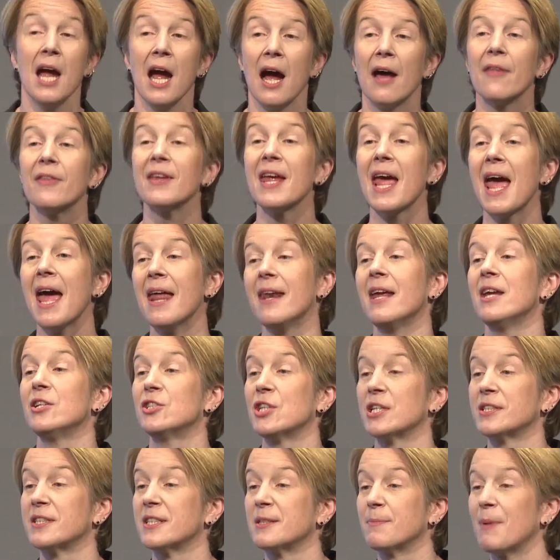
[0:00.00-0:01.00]
and the
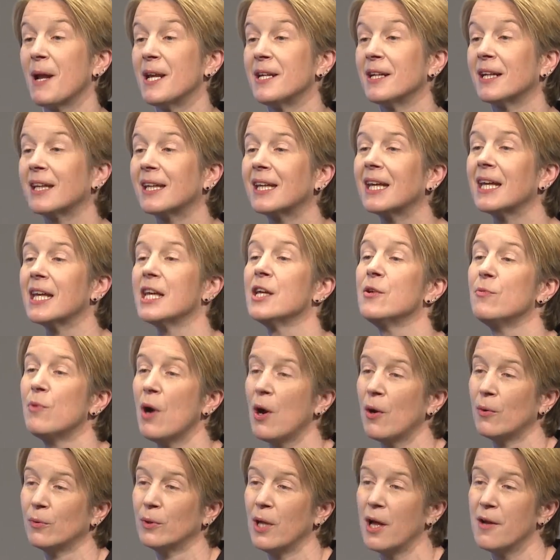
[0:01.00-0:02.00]
NHS has played a key
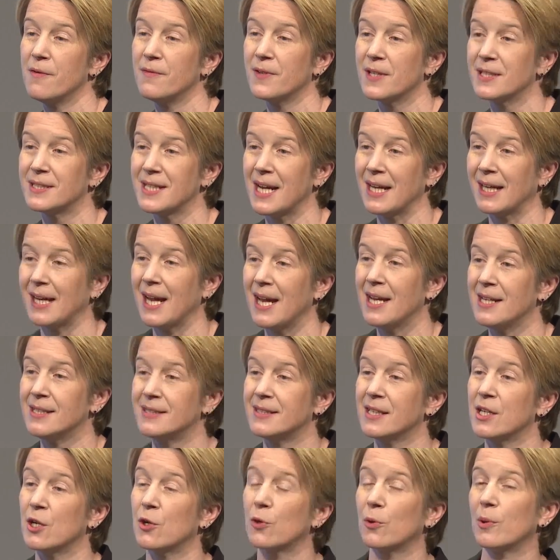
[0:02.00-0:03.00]
role over the
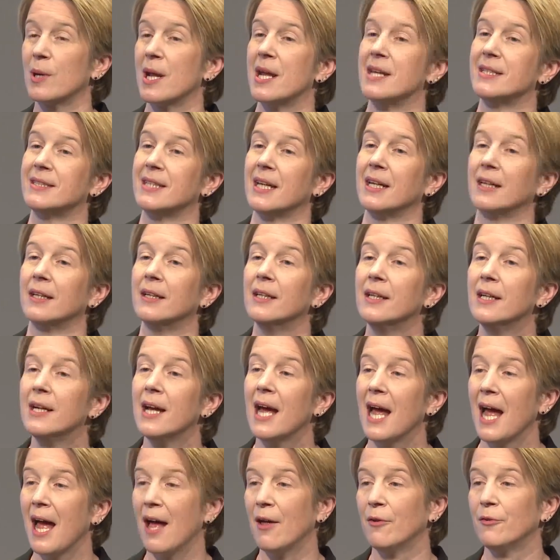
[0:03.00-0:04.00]
decades in creating
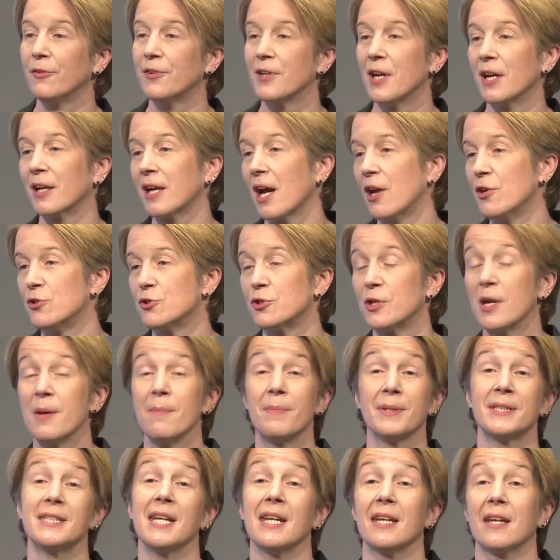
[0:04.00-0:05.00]
a healthier country, in
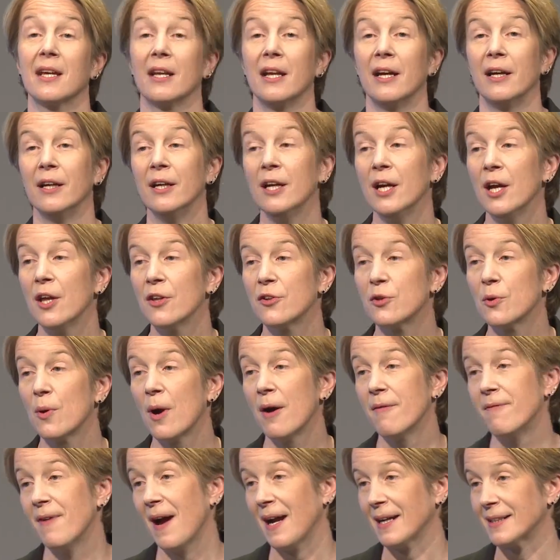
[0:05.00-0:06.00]
particular through
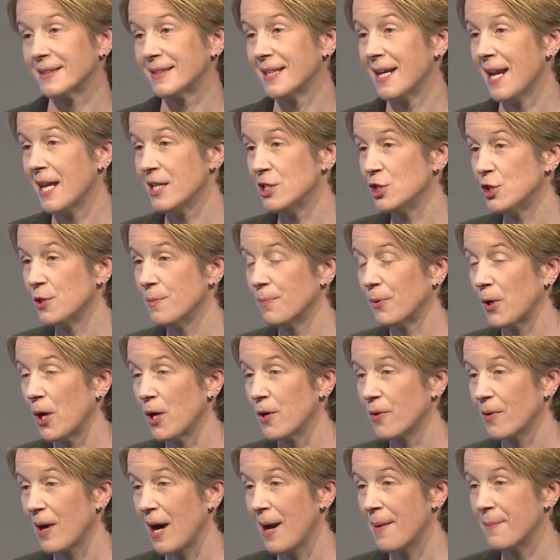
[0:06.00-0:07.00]
our vaccination
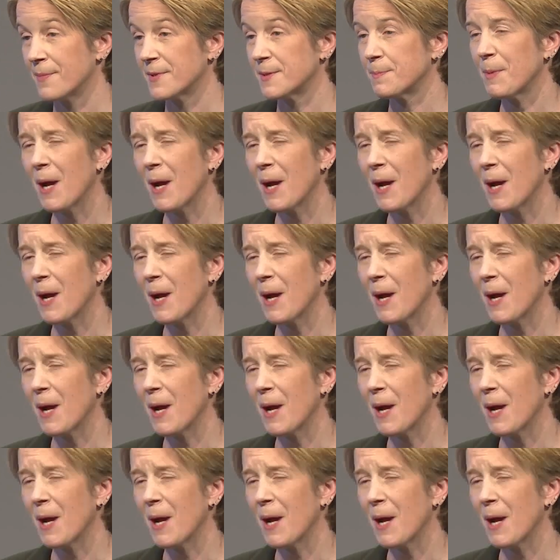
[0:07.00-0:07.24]
programmes.